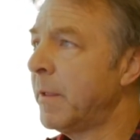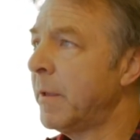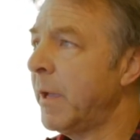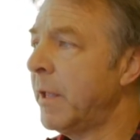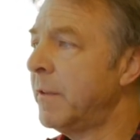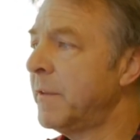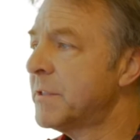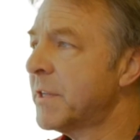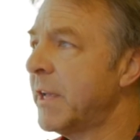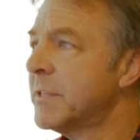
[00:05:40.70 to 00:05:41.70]
And in this
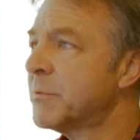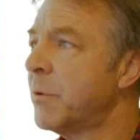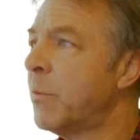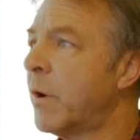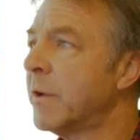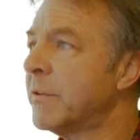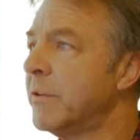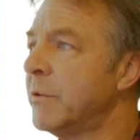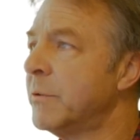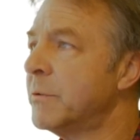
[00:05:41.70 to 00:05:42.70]
case, we want to
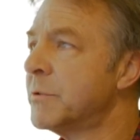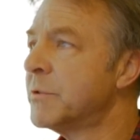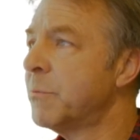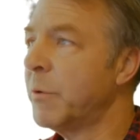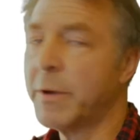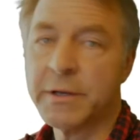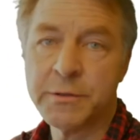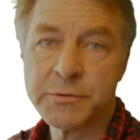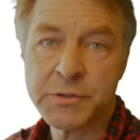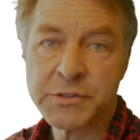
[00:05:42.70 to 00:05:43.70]
use
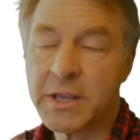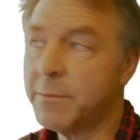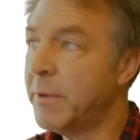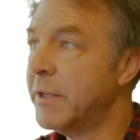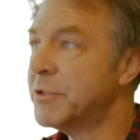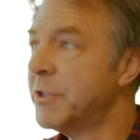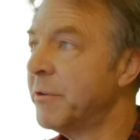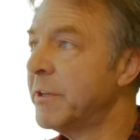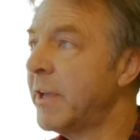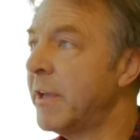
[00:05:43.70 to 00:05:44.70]
the same
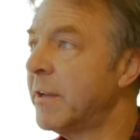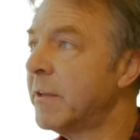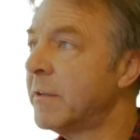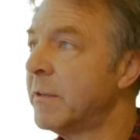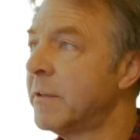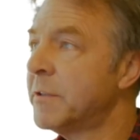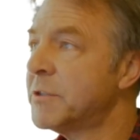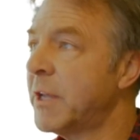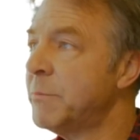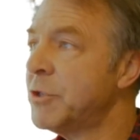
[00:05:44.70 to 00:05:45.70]
engineering data, the
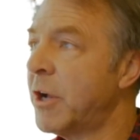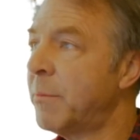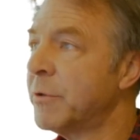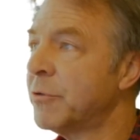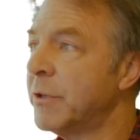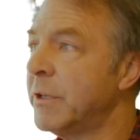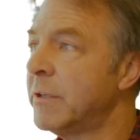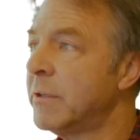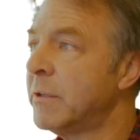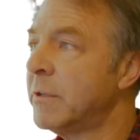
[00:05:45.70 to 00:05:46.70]
same geometry,
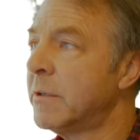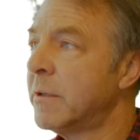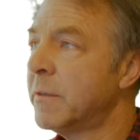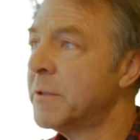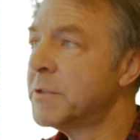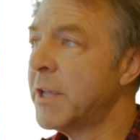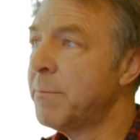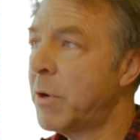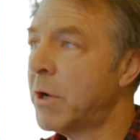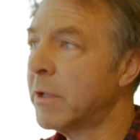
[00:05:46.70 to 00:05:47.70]
the same
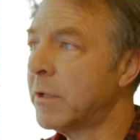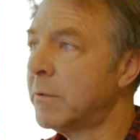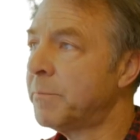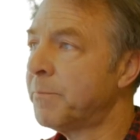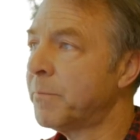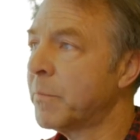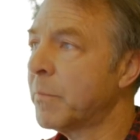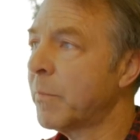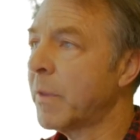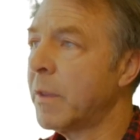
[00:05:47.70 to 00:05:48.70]
model,
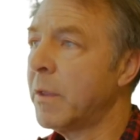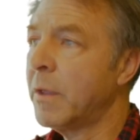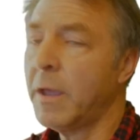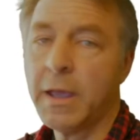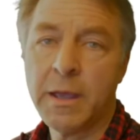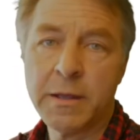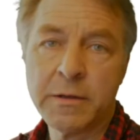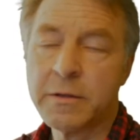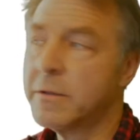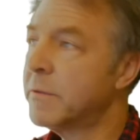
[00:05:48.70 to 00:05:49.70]

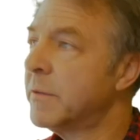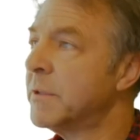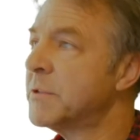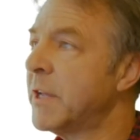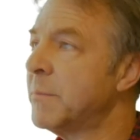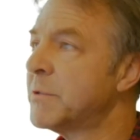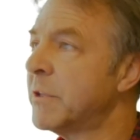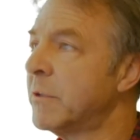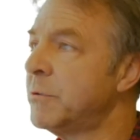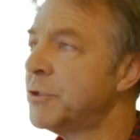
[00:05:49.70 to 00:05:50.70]
and the same
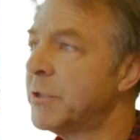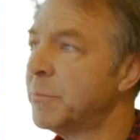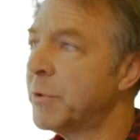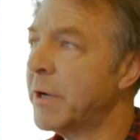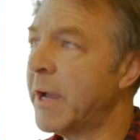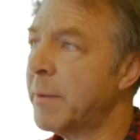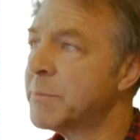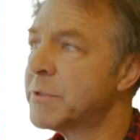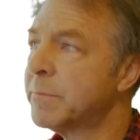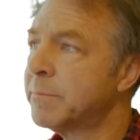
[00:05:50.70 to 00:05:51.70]
solution, perhaps,